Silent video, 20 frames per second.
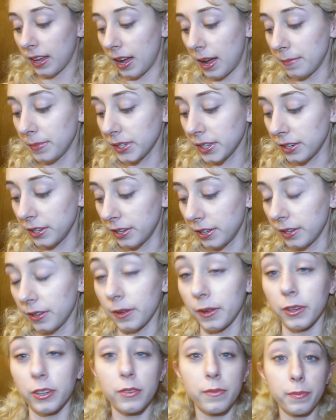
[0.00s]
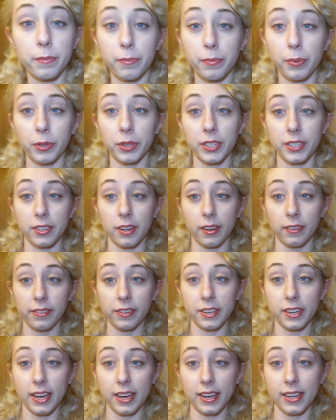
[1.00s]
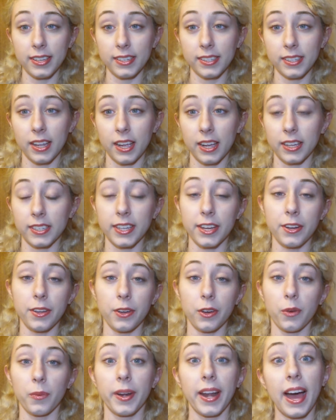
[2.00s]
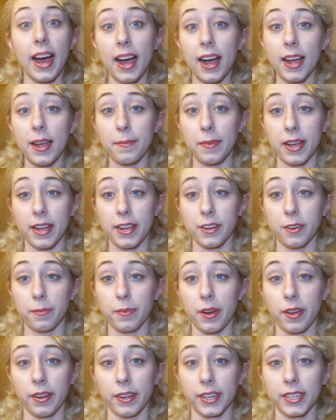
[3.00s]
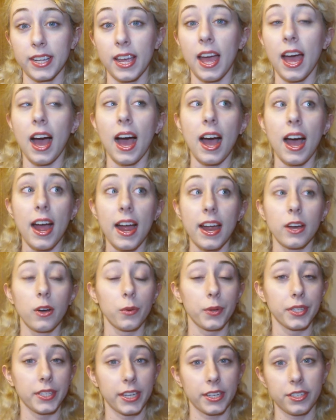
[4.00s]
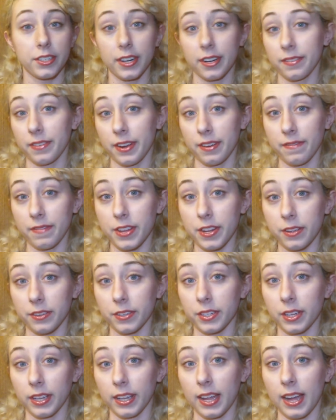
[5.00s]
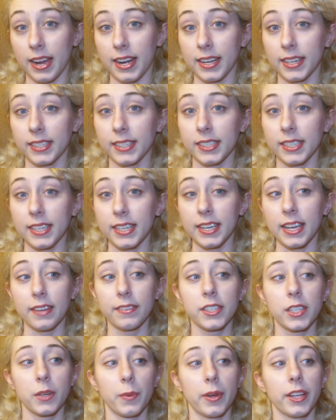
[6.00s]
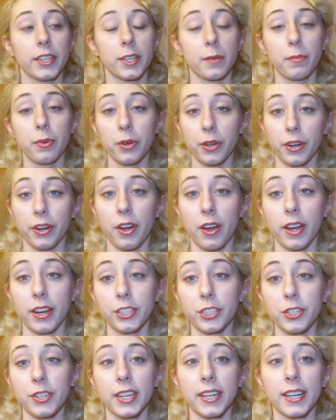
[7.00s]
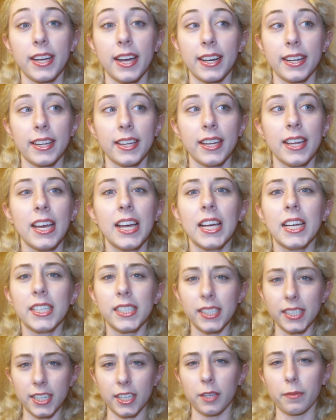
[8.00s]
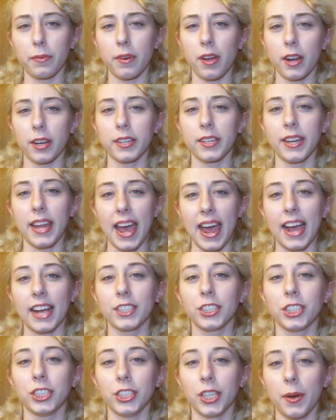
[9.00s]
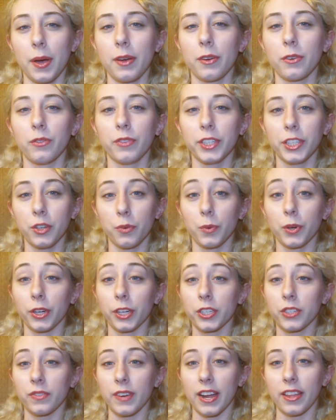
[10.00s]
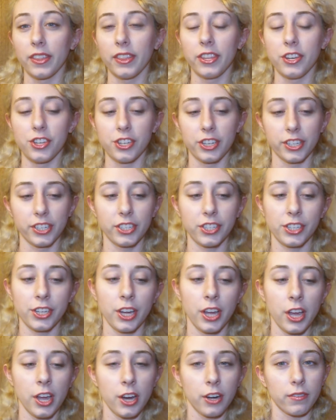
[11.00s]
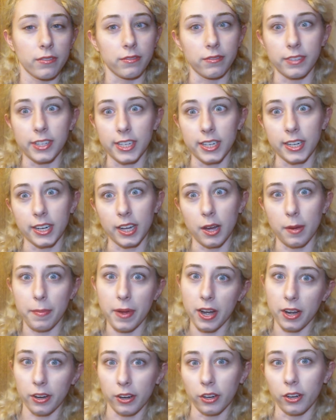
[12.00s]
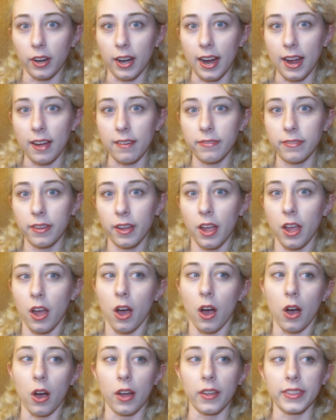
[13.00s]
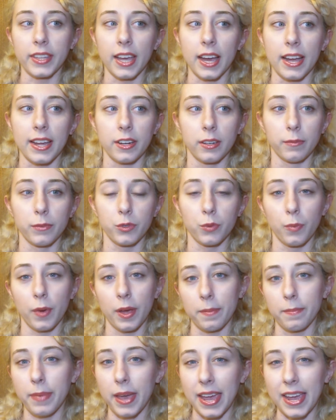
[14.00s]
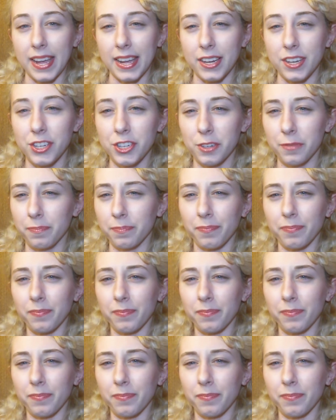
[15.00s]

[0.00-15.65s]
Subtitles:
just gonna put these on for you guys, because I know when I buy a new product, I always like to try to find videos online to see if someone else has put it on, so you can kind of see the product in action, know how it really works, rather than just read a paragraph on the item's web page.